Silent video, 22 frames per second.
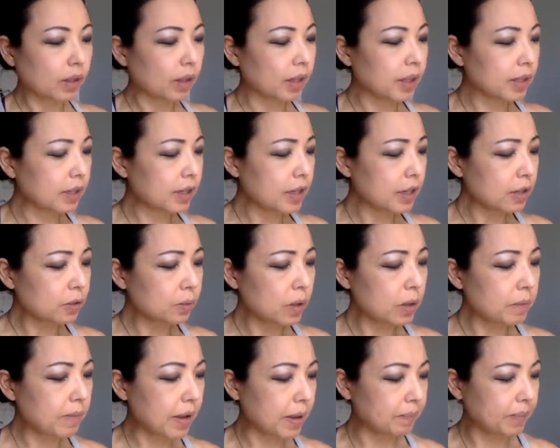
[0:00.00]
And that's
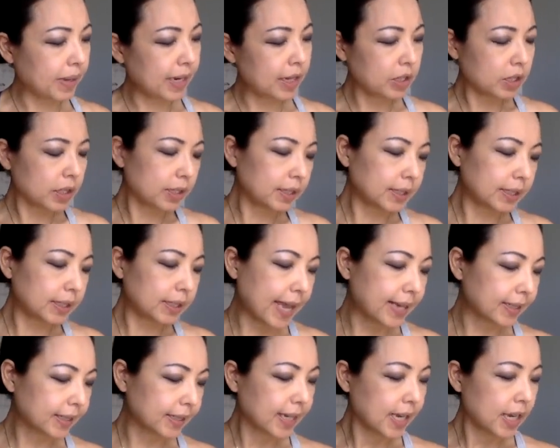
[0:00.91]
what my patient said.
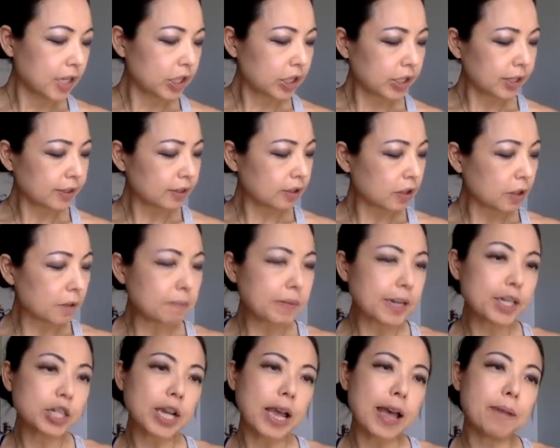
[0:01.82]
She's so
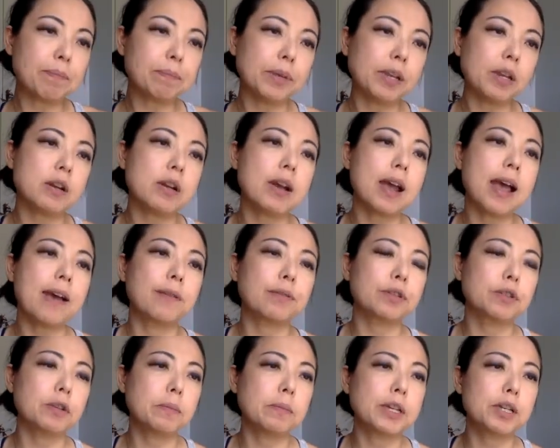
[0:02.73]
much happier, have
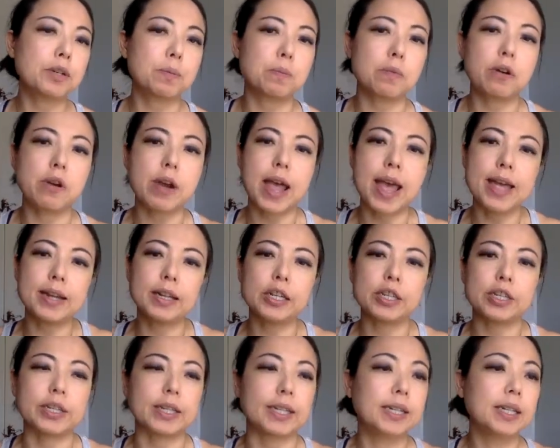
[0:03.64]
so much more
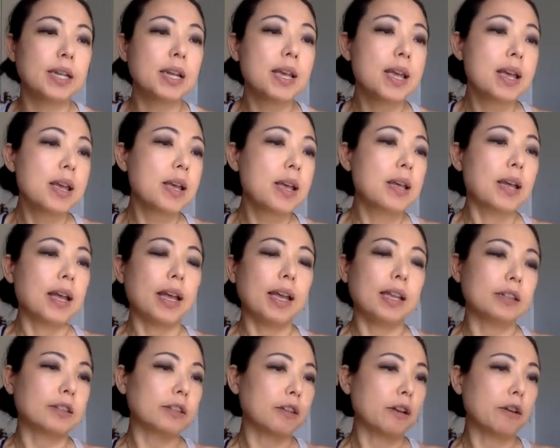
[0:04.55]
energy.
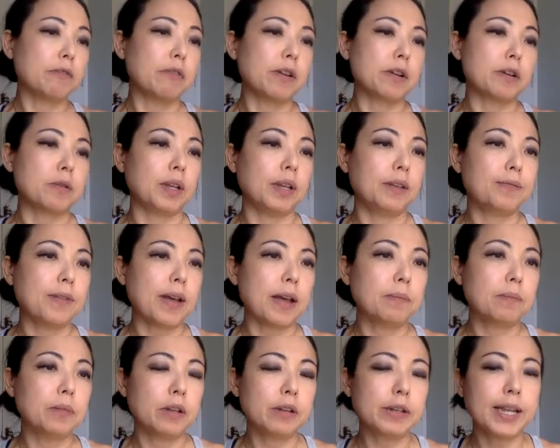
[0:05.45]
And sorry, if
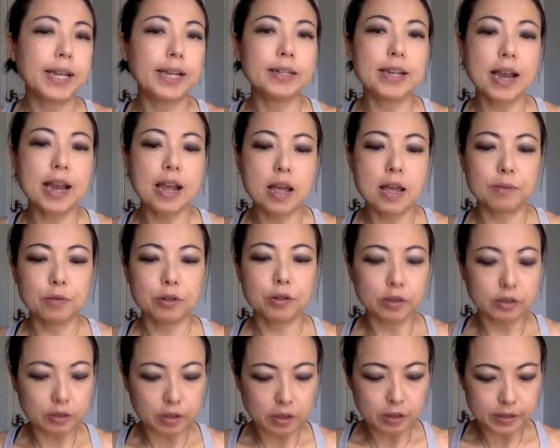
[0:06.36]
I'm looking down, I'm
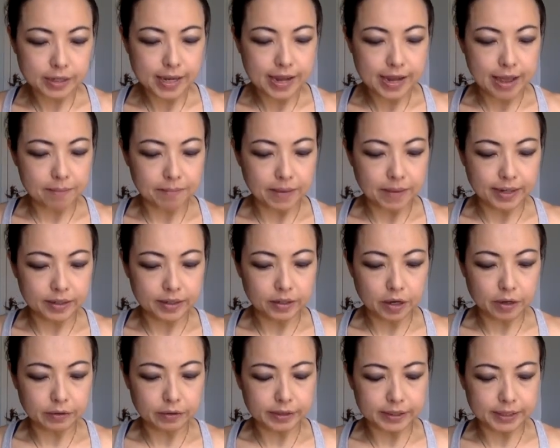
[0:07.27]
just looking at my
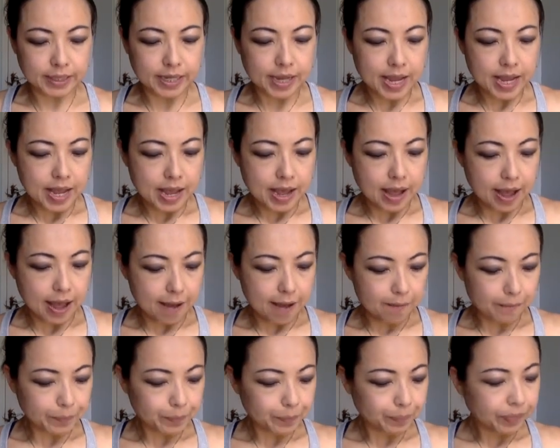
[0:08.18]
notes.
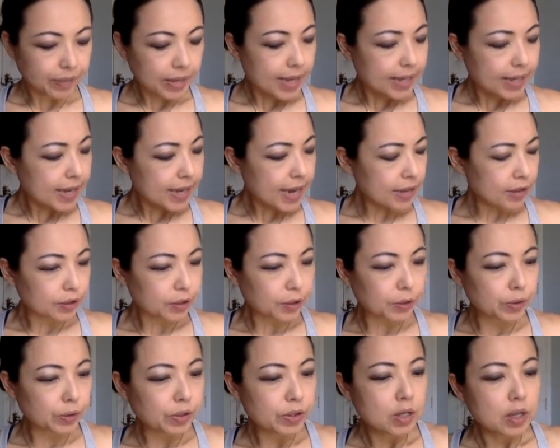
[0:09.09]
Um, yeah,
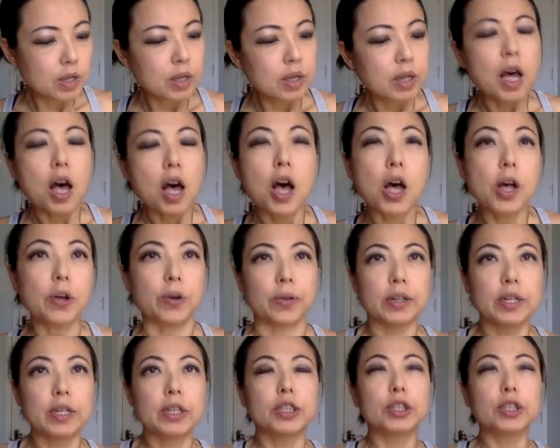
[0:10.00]
so those
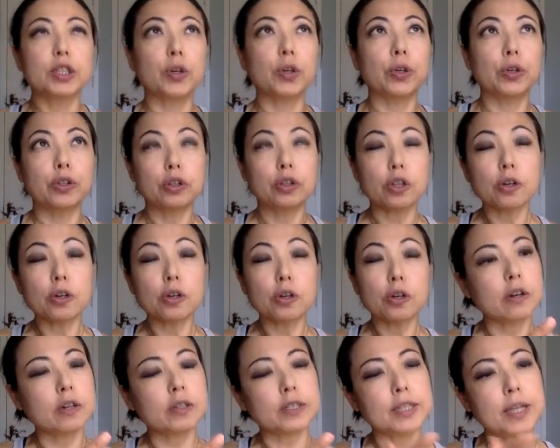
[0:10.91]

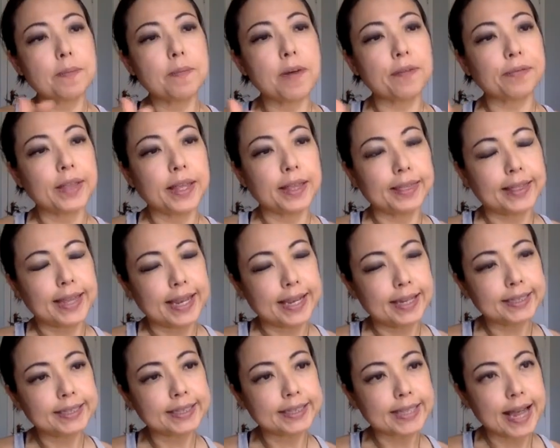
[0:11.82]
are some of the
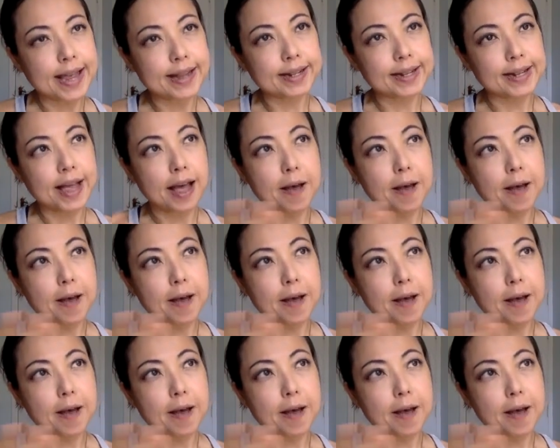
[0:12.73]
things that